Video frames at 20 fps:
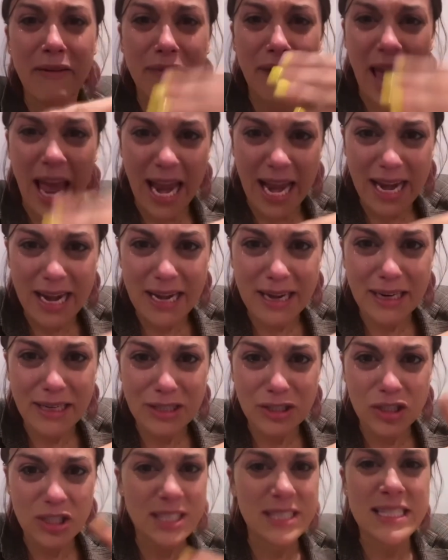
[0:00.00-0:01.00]
of hate
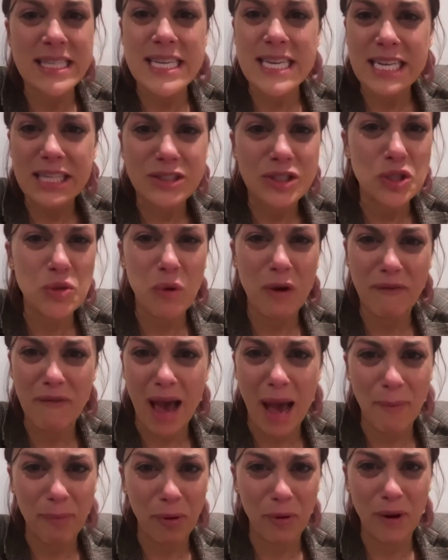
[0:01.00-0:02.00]
just needs to
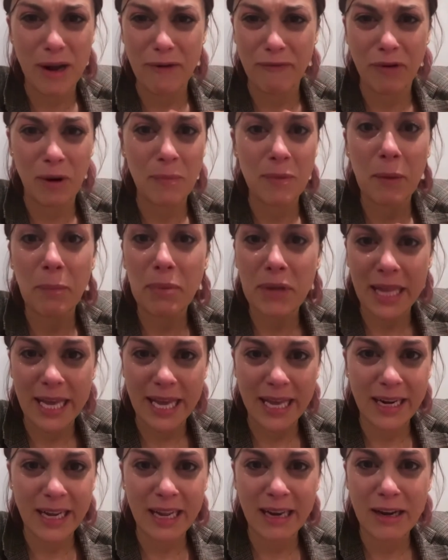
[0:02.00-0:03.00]
evaporate from the
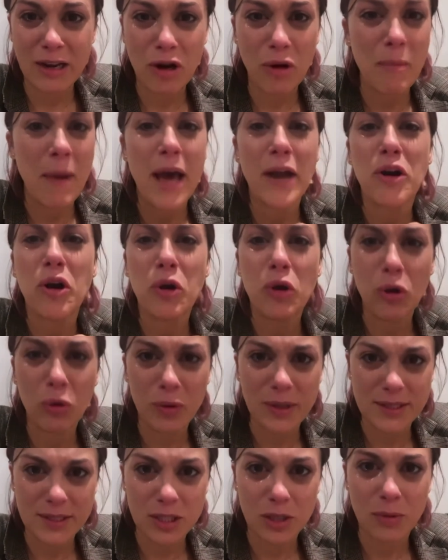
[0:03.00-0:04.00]
planet, no matter who
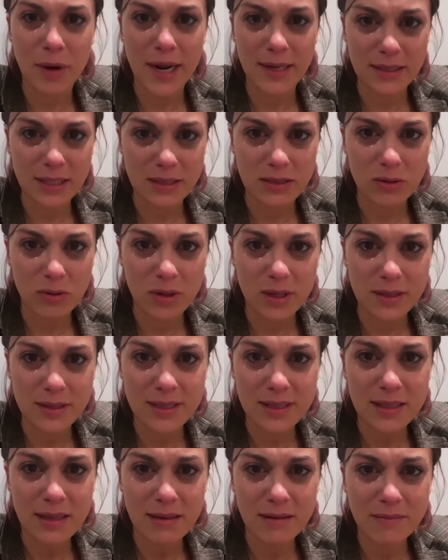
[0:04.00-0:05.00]
it's directed
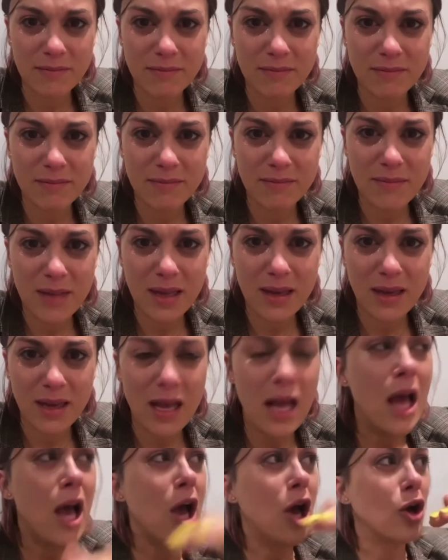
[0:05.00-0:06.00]
towards.
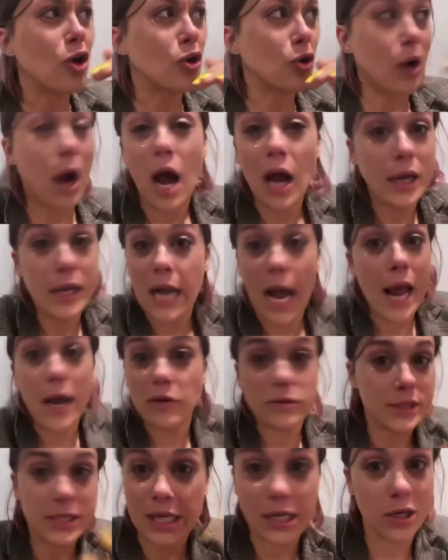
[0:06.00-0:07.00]

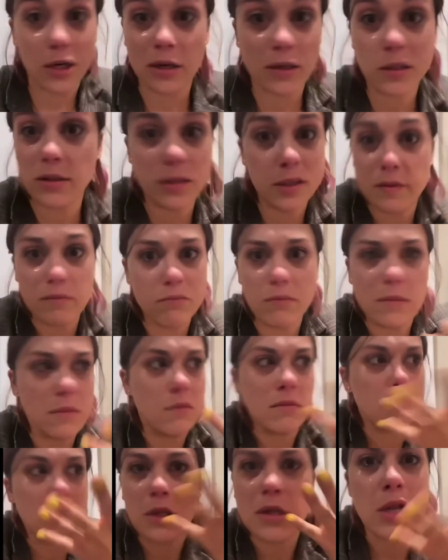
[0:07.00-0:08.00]
Crocodile tears.
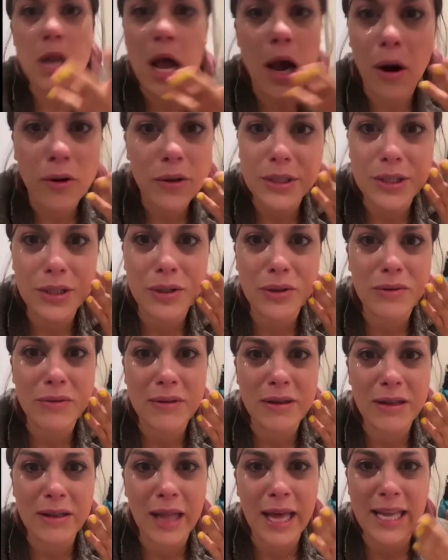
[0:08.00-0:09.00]
No, dude,
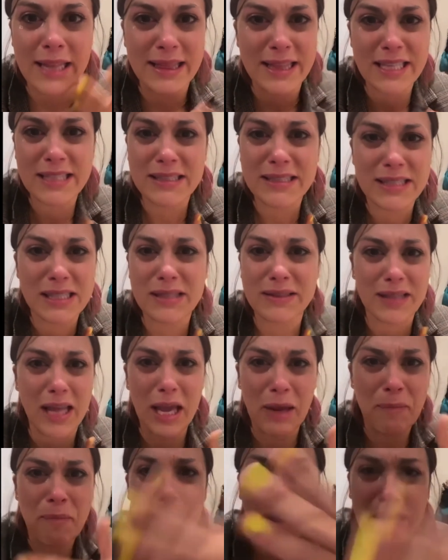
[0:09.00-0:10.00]
like, this is
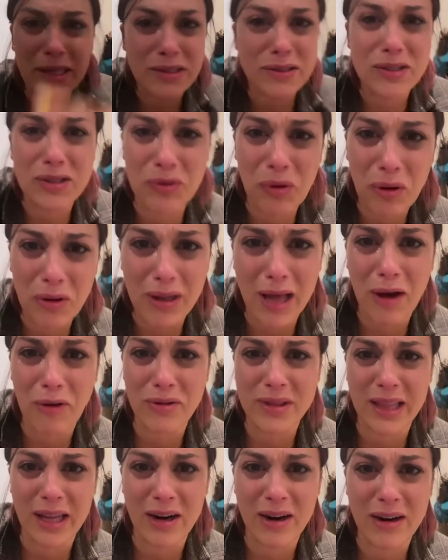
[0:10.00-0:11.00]
like my soul
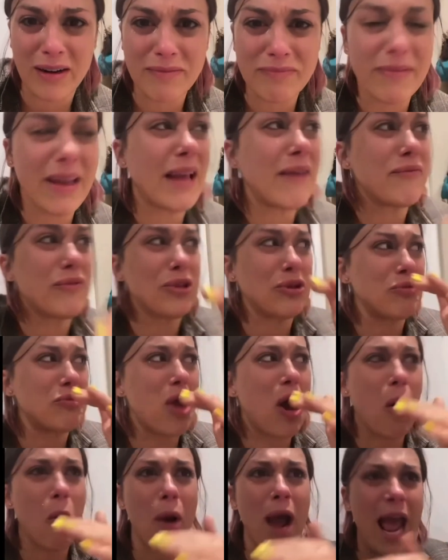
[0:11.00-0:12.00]
out there. If you
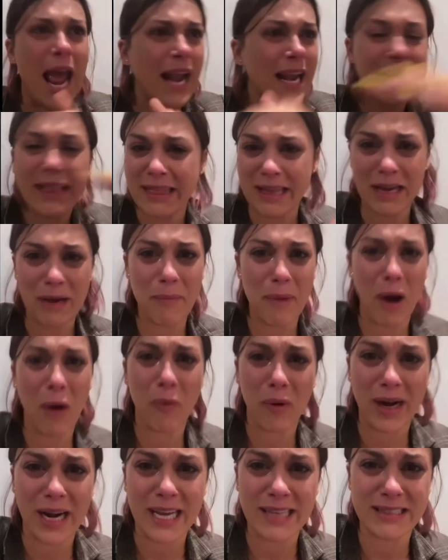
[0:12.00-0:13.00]
know anything about
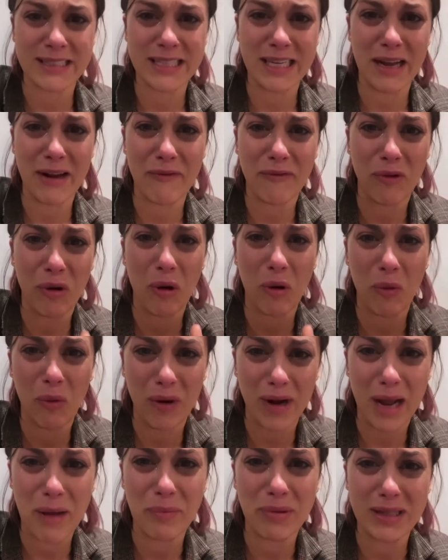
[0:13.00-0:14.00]
what I stand for or
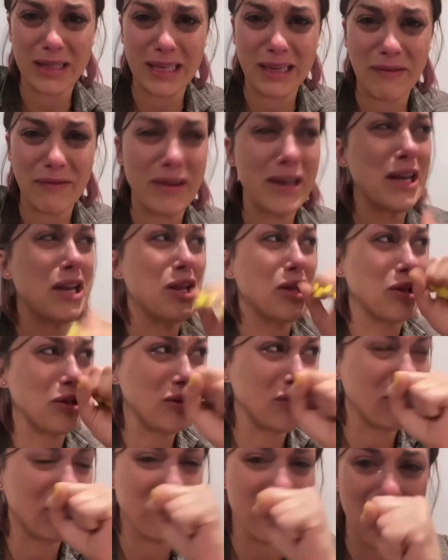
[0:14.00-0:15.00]
what I believe in,
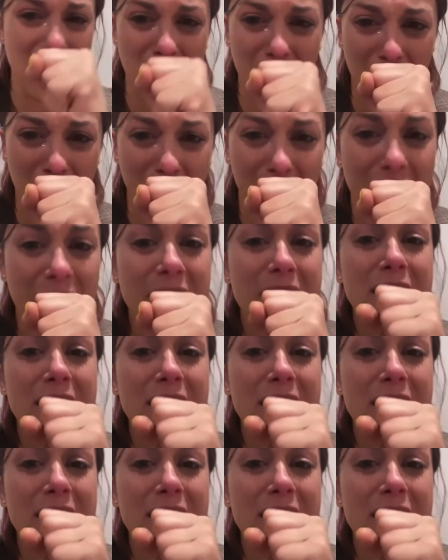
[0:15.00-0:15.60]
you know